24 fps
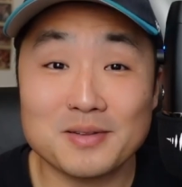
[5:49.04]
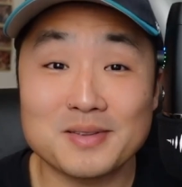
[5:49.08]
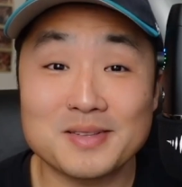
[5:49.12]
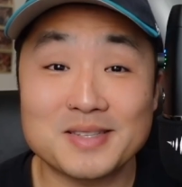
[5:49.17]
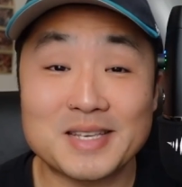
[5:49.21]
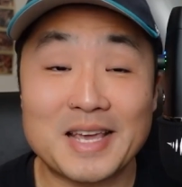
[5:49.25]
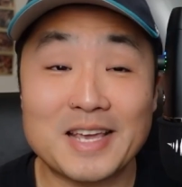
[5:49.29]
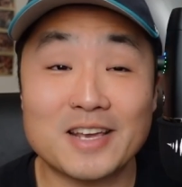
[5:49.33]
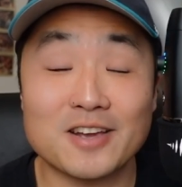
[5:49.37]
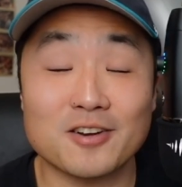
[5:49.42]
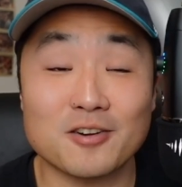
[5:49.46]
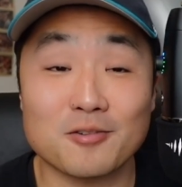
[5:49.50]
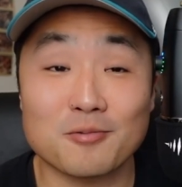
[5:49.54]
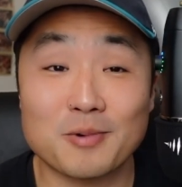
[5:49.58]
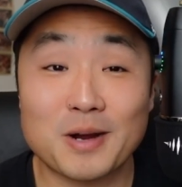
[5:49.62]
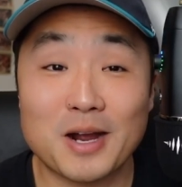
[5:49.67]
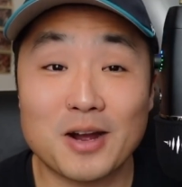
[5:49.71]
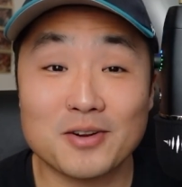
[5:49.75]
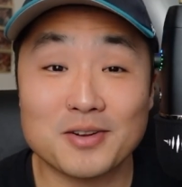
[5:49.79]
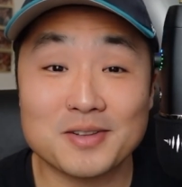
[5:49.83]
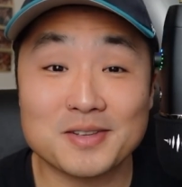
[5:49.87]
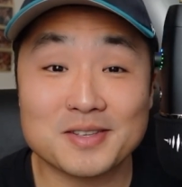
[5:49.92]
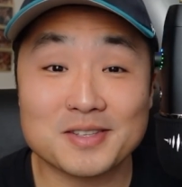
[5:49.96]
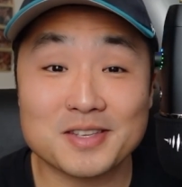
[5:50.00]
digging
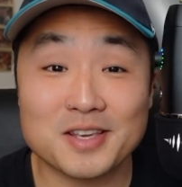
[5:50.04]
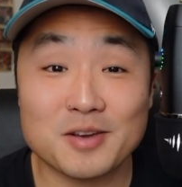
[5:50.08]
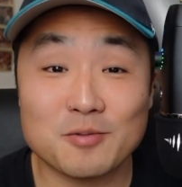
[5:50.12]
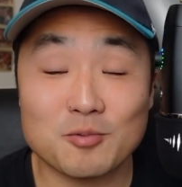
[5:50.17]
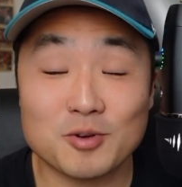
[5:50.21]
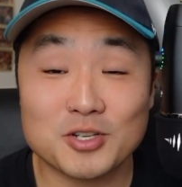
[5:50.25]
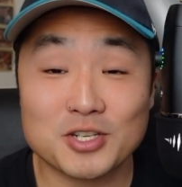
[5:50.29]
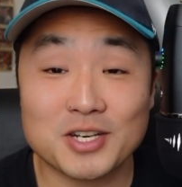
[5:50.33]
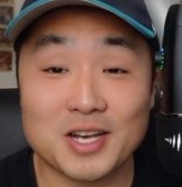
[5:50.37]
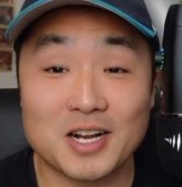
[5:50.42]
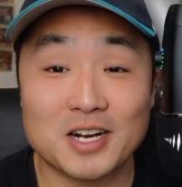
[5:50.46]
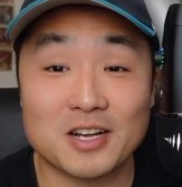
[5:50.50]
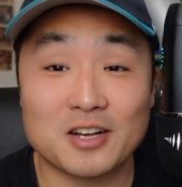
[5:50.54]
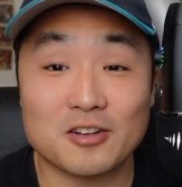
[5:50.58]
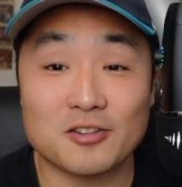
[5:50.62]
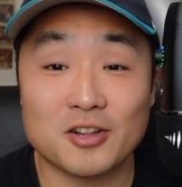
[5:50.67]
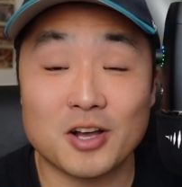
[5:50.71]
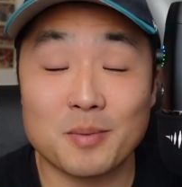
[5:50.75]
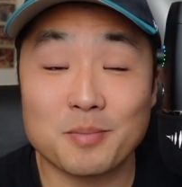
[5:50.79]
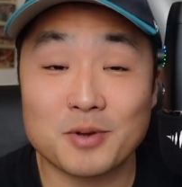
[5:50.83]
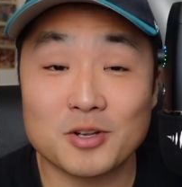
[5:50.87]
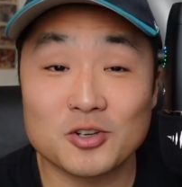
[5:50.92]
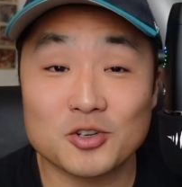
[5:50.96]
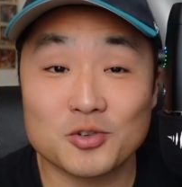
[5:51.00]
around and see which kind of
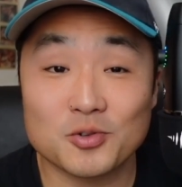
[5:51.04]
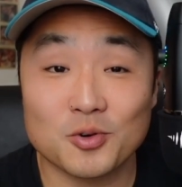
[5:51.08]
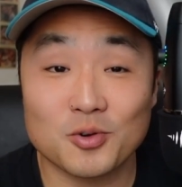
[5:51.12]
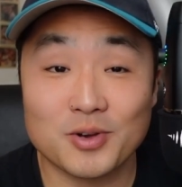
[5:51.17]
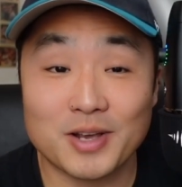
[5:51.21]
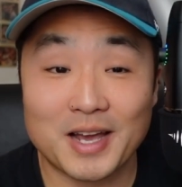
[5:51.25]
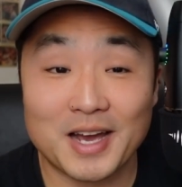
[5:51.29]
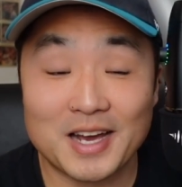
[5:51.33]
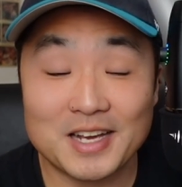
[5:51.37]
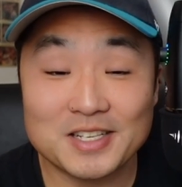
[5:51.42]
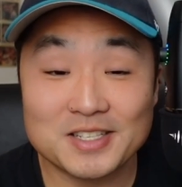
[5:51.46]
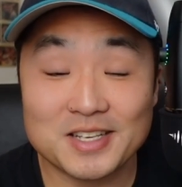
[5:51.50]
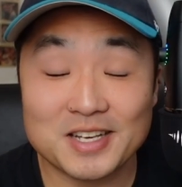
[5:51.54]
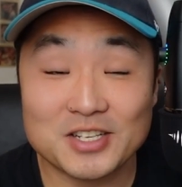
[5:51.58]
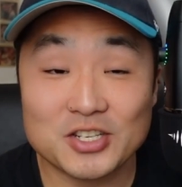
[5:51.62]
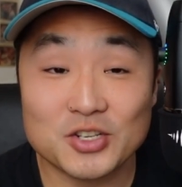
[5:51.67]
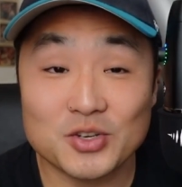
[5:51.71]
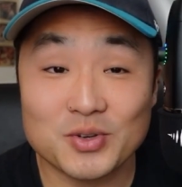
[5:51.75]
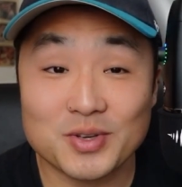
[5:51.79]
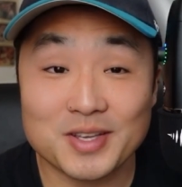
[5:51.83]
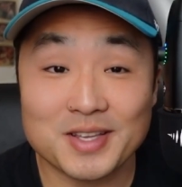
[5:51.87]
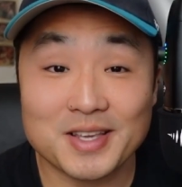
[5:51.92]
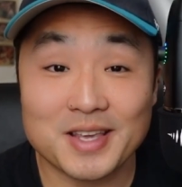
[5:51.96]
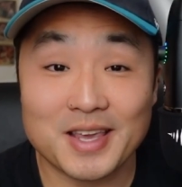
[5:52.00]
club control guys that
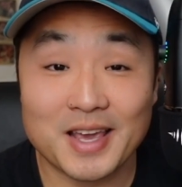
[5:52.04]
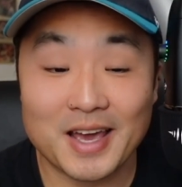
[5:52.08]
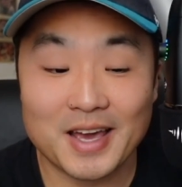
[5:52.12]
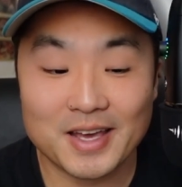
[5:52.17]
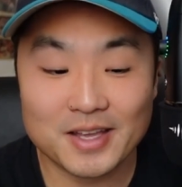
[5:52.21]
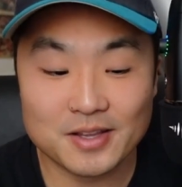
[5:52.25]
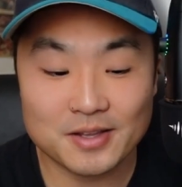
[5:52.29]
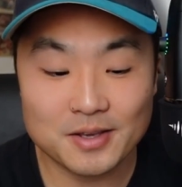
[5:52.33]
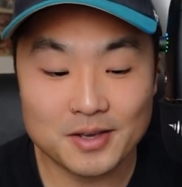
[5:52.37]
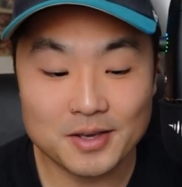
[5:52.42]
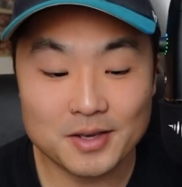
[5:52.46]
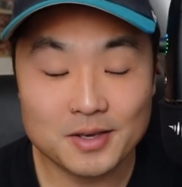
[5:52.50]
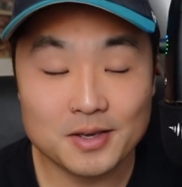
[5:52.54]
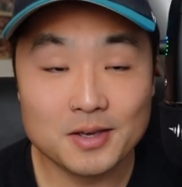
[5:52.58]
you can get.